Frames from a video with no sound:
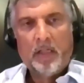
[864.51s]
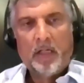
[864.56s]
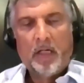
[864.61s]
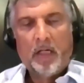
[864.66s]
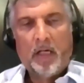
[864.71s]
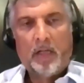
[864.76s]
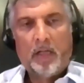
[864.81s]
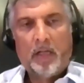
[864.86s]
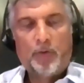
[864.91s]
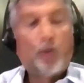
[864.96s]

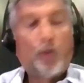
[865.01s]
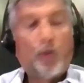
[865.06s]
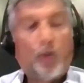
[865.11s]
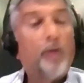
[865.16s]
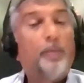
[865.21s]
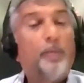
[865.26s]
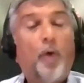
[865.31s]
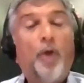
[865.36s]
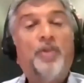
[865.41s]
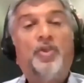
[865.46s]

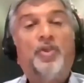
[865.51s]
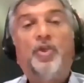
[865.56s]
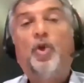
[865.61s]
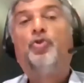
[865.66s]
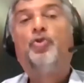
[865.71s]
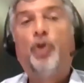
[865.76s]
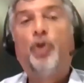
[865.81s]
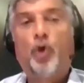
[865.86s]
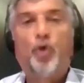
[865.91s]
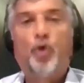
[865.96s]

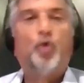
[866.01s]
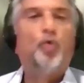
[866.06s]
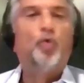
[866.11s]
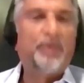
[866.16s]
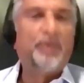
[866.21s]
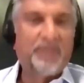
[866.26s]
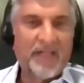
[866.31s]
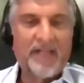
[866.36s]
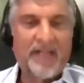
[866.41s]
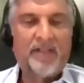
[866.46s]

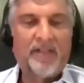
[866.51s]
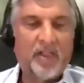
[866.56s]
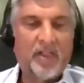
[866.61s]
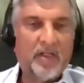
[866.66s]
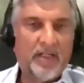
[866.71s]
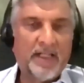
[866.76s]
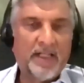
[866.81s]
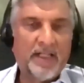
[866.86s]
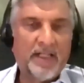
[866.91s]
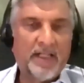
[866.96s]
0.002%,
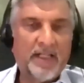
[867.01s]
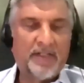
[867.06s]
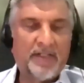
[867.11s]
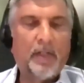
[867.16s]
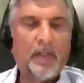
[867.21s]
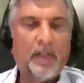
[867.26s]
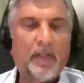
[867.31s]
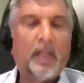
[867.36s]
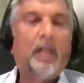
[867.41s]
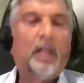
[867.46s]
third
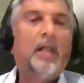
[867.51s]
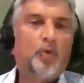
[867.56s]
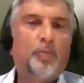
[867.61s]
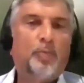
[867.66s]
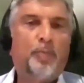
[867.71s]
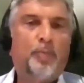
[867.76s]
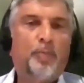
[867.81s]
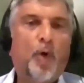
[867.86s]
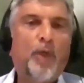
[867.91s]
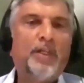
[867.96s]
decimal. So
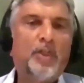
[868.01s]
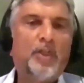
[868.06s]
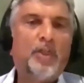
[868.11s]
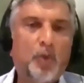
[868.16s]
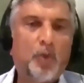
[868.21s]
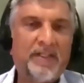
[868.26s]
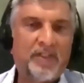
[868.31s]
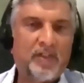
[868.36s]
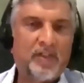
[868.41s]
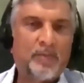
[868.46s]
0.2
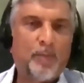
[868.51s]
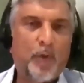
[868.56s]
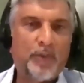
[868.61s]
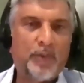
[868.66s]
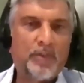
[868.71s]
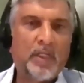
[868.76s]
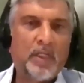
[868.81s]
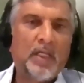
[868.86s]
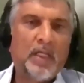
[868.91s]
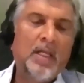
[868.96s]
basis
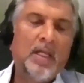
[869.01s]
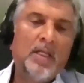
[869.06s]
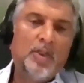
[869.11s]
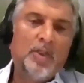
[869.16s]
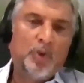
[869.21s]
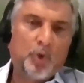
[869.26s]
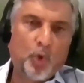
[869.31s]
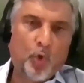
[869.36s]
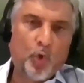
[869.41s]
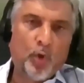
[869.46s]
points.
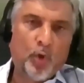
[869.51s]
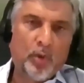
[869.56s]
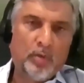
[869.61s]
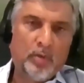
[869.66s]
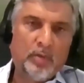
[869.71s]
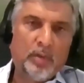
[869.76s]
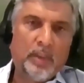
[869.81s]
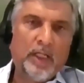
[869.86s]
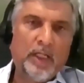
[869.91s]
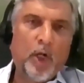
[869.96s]
So,
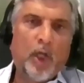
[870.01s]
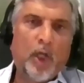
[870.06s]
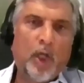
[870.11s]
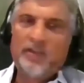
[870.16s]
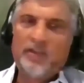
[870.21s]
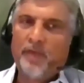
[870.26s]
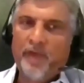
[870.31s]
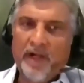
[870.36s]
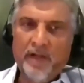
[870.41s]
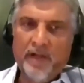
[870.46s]

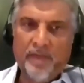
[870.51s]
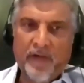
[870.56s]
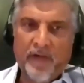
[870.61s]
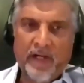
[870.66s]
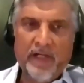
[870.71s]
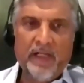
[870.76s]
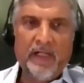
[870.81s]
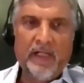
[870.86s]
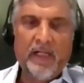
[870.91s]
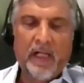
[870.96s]
it's a very,
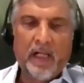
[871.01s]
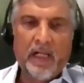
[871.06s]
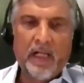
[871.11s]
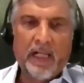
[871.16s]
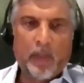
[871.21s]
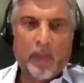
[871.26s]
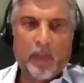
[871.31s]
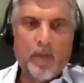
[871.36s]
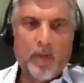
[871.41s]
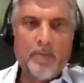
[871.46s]
very
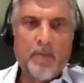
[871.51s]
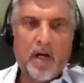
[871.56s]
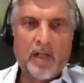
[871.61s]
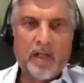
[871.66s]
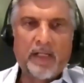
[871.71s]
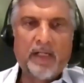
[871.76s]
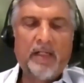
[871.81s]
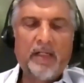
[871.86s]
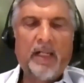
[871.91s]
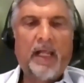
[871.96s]
liquid
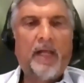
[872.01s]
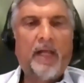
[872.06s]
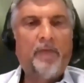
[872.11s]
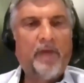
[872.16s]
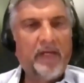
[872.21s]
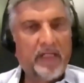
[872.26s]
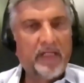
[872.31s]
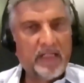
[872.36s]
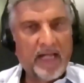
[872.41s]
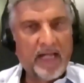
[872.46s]
market, a
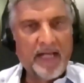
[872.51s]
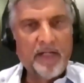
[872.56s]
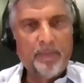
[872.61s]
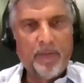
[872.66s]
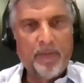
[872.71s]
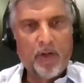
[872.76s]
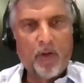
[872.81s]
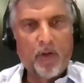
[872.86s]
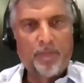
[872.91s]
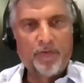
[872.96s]
very tight
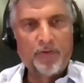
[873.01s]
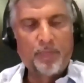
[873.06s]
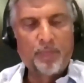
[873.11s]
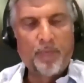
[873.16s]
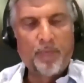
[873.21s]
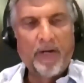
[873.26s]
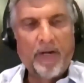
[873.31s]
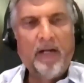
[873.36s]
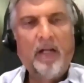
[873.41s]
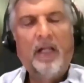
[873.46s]
bid offer
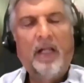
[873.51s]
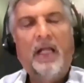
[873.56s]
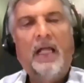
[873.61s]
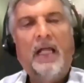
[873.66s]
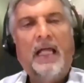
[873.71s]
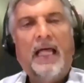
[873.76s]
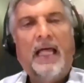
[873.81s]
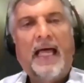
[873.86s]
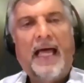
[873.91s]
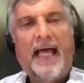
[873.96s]
spread.
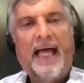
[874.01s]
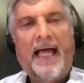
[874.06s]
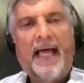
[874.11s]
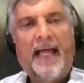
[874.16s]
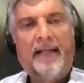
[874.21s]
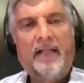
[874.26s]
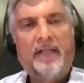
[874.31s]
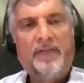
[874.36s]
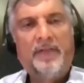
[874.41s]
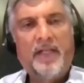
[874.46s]

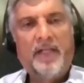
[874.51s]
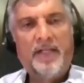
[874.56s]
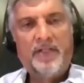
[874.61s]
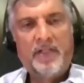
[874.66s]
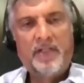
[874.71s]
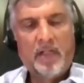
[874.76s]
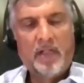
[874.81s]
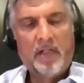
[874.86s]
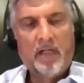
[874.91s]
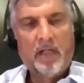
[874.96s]
And
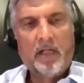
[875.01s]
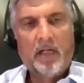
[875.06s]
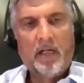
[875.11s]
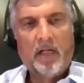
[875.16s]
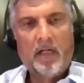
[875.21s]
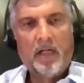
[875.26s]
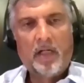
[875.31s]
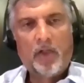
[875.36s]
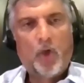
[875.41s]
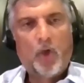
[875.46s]
there's
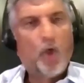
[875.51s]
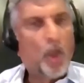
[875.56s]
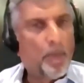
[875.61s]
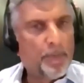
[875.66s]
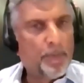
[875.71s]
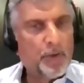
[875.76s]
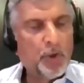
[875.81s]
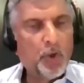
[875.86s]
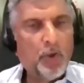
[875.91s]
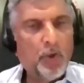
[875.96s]
a good
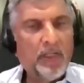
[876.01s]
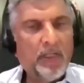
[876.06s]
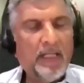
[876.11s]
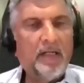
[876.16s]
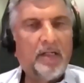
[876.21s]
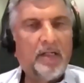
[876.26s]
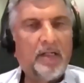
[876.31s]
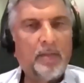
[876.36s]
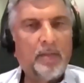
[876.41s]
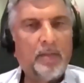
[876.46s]
opportunity
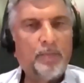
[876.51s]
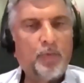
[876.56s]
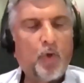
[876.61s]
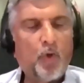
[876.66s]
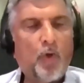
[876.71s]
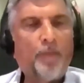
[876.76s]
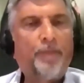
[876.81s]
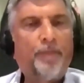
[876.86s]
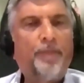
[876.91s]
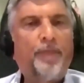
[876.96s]
in terms
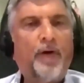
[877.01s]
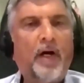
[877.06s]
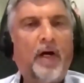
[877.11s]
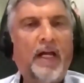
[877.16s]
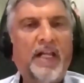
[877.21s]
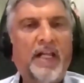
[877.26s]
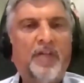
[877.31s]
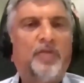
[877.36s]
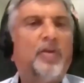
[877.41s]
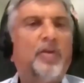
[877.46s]
of
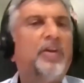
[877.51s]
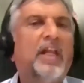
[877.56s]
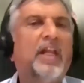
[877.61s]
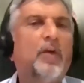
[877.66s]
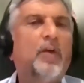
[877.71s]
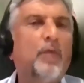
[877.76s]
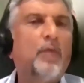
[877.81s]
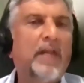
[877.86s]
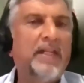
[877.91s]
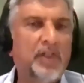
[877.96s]
intraday
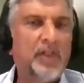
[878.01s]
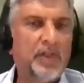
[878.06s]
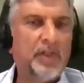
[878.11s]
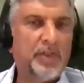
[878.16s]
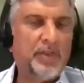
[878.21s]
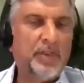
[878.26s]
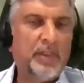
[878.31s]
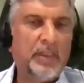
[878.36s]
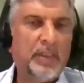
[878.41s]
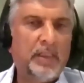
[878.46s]

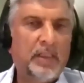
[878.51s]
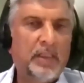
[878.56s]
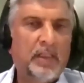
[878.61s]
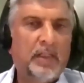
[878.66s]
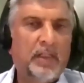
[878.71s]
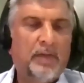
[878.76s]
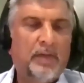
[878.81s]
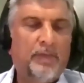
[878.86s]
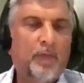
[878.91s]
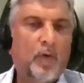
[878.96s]
ranges
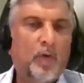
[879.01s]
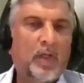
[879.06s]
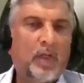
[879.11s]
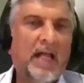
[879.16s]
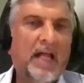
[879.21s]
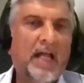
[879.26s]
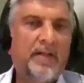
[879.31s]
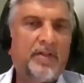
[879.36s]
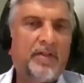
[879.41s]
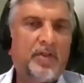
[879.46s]
for
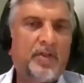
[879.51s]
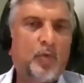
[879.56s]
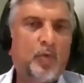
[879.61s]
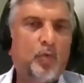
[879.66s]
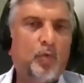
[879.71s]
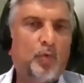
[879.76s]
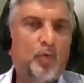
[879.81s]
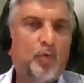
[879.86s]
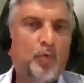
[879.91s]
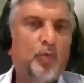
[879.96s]
clients
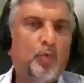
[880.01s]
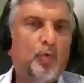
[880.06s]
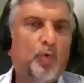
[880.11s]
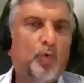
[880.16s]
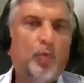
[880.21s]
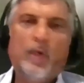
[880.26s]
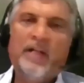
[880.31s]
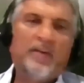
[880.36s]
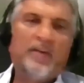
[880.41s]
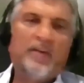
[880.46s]
to
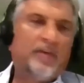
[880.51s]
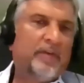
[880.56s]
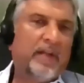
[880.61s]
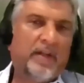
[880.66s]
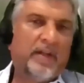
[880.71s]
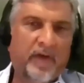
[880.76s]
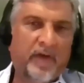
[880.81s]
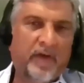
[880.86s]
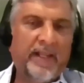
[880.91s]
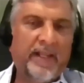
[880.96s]
do intraday
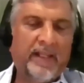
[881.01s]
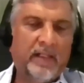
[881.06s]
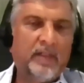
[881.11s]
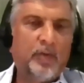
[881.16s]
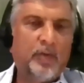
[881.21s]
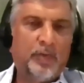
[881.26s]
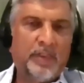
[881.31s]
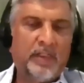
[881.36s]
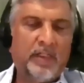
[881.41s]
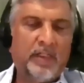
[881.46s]
trading
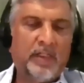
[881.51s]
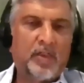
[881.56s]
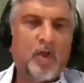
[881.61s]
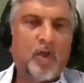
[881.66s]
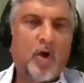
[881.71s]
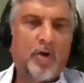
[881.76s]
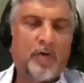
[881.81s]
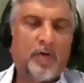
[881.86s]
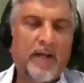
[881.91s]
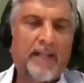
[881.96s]
using these
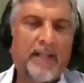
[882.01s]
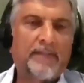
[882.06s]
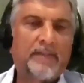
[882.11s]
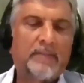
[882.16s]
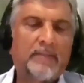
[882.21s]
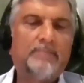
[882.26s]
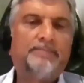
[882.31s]
contracts.